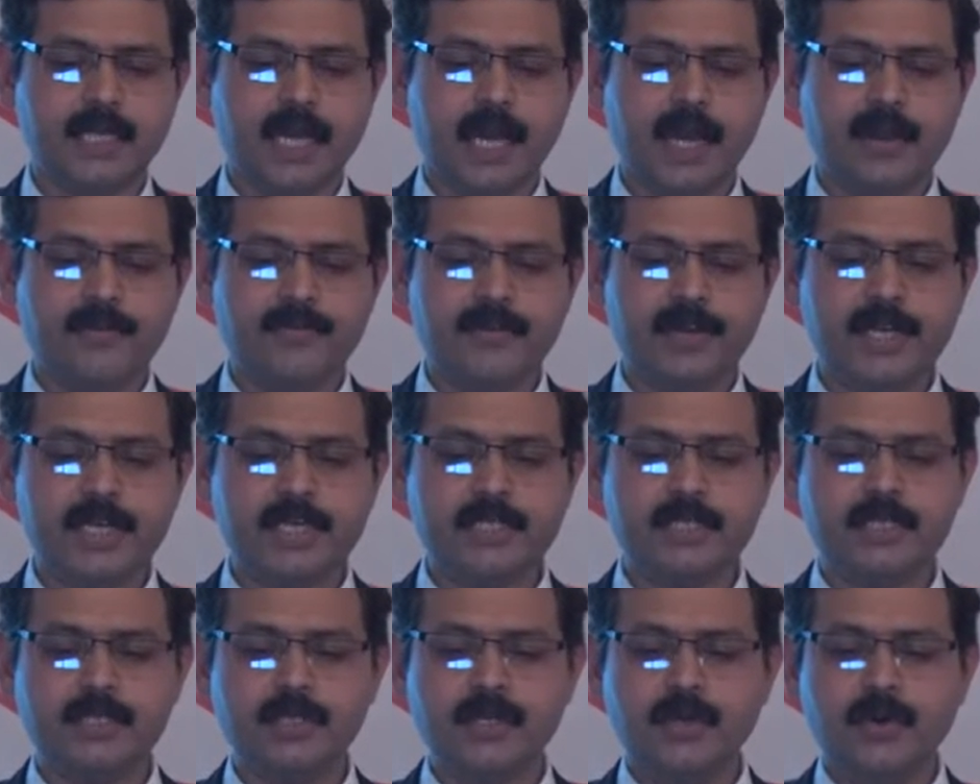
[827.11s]
The
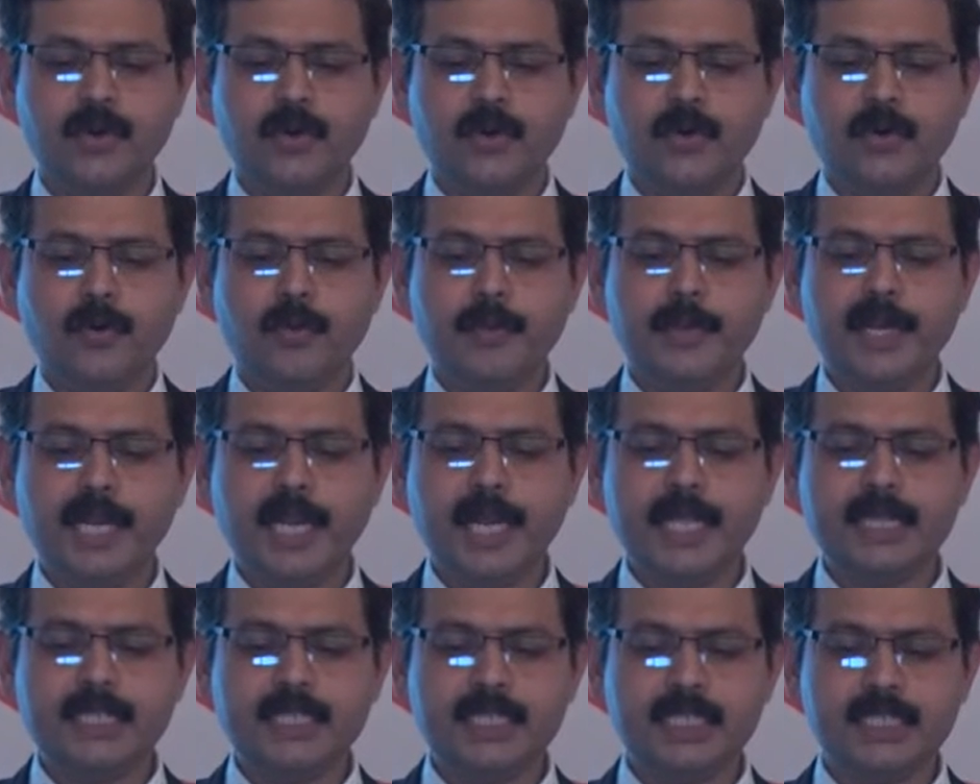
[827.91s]
average Women
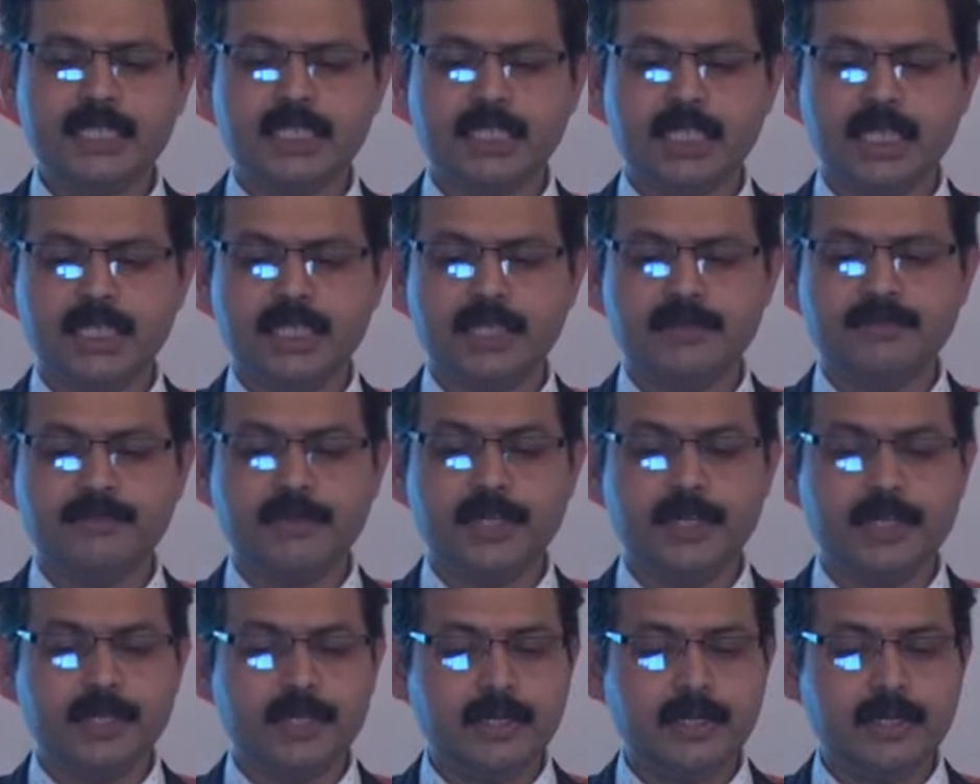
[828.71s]
Health Initiative